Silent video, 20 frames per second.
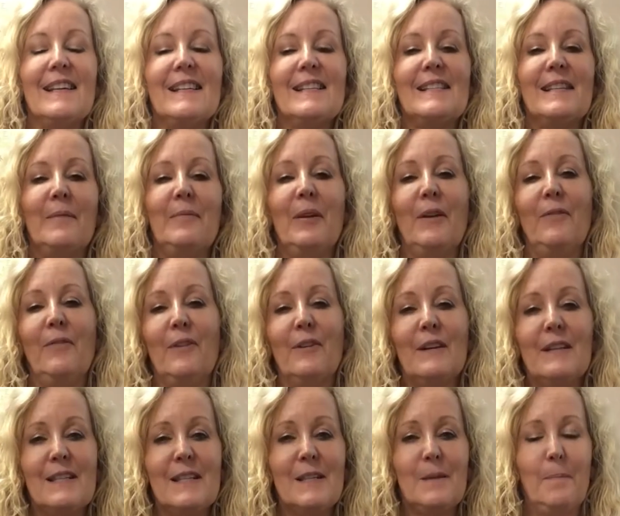Something for
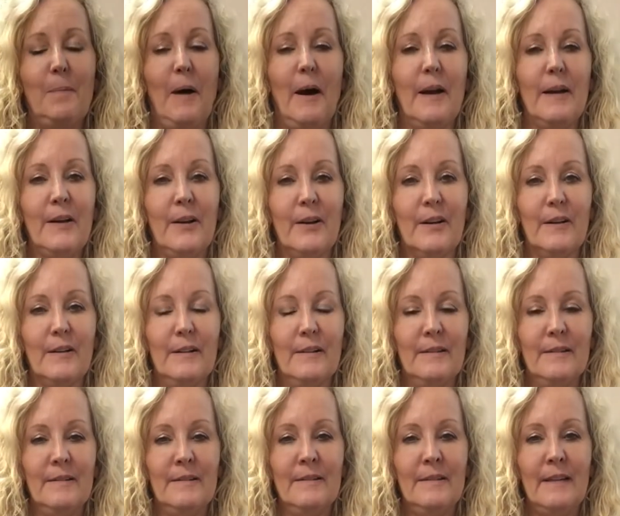us to ponder
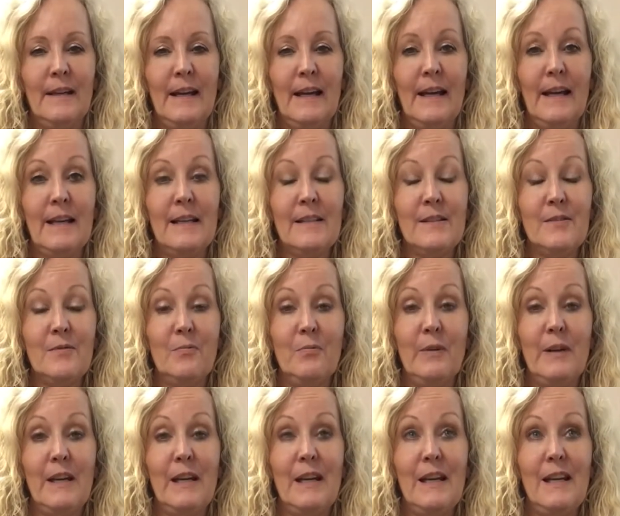as
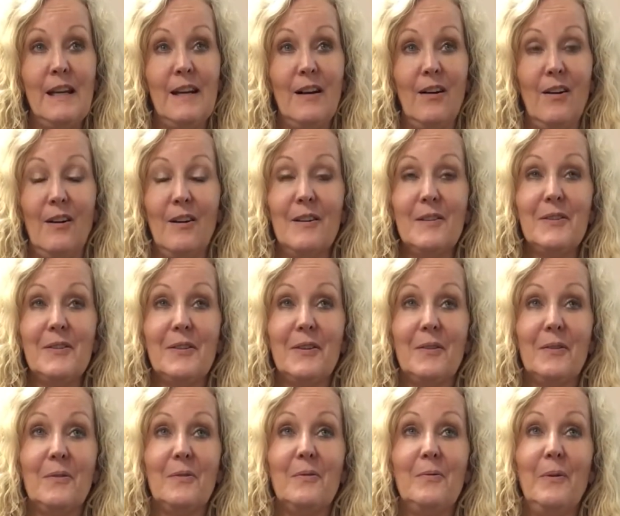we
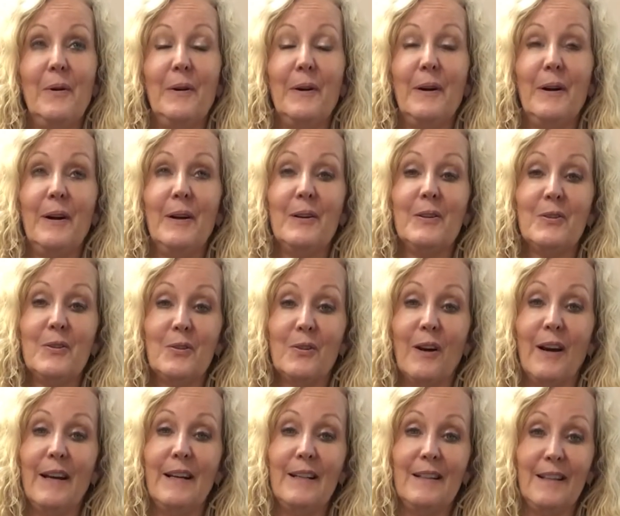also
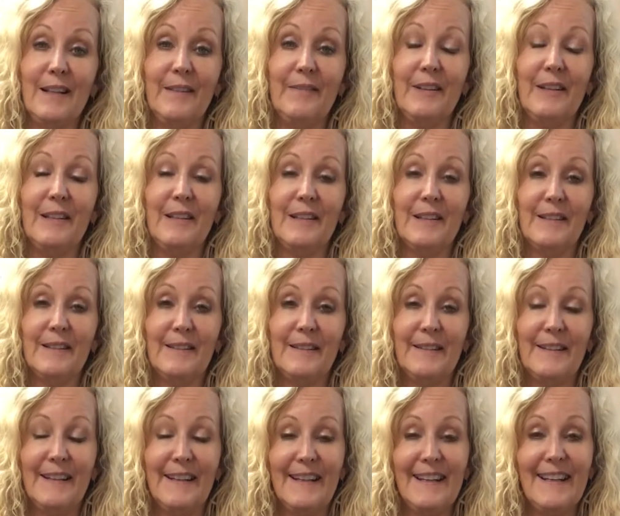try to live it.
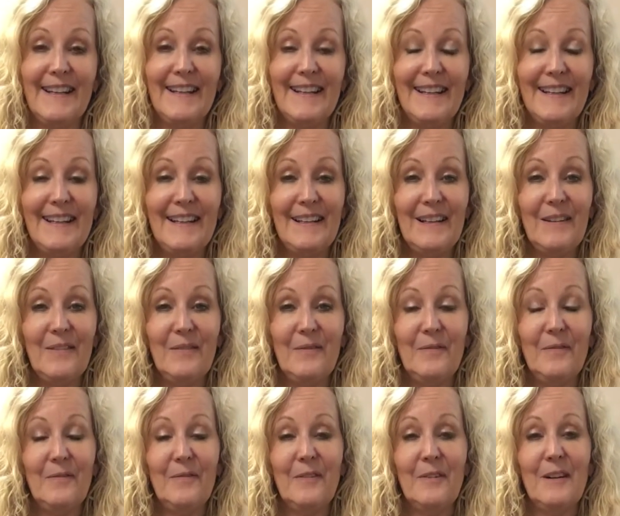
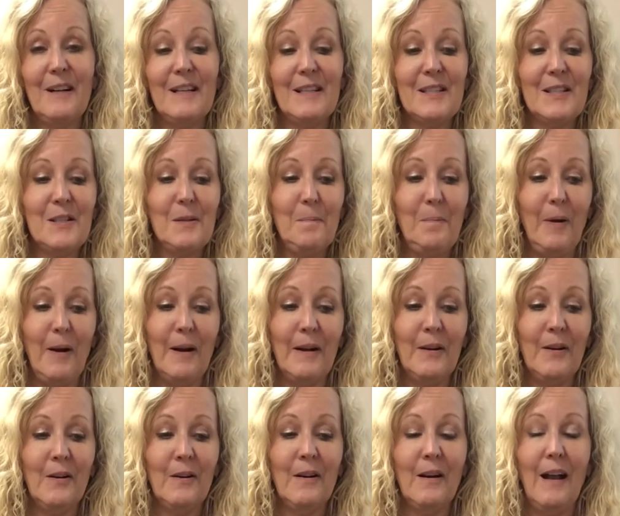For us to
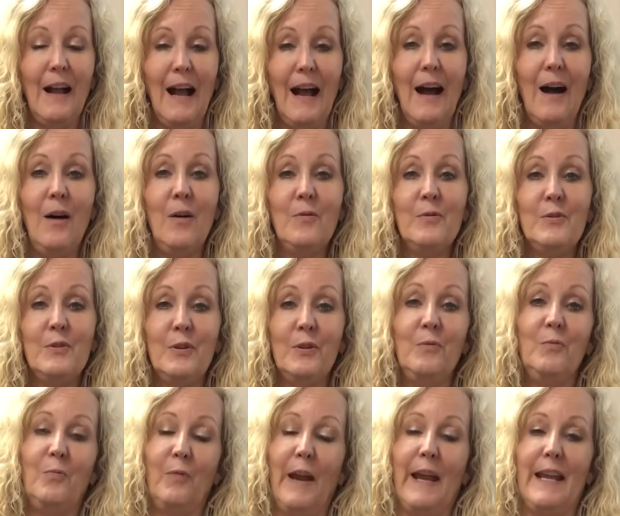ponder how
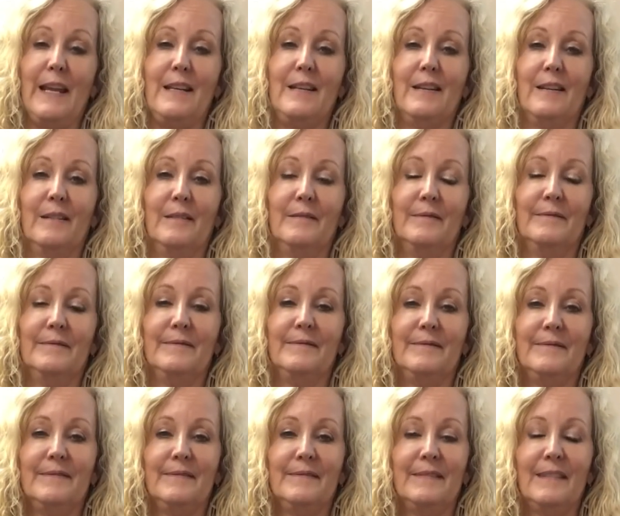to wait.
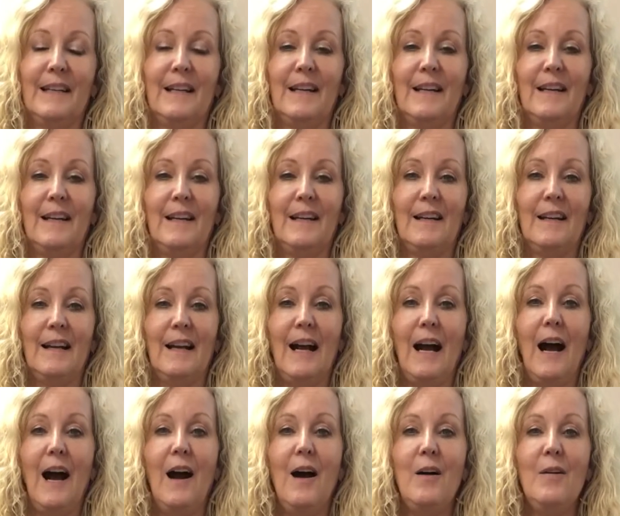
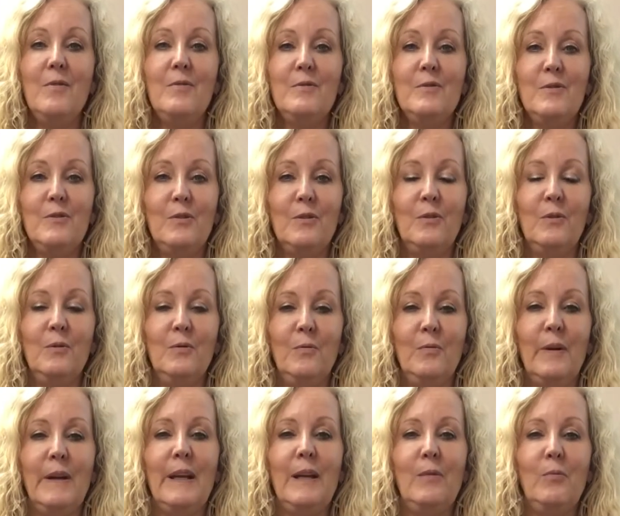How do
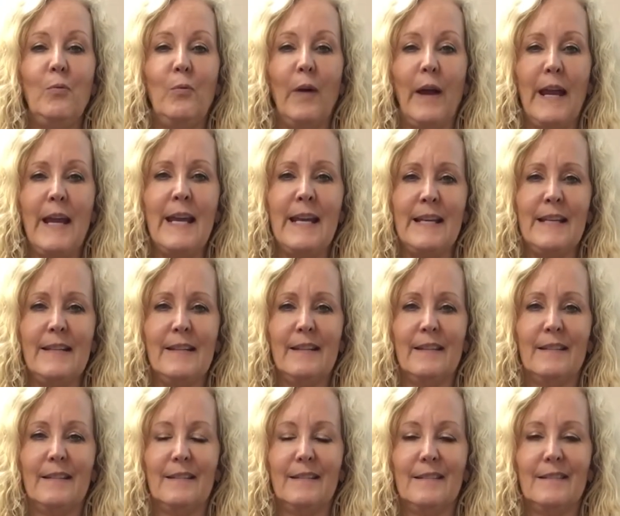we wait?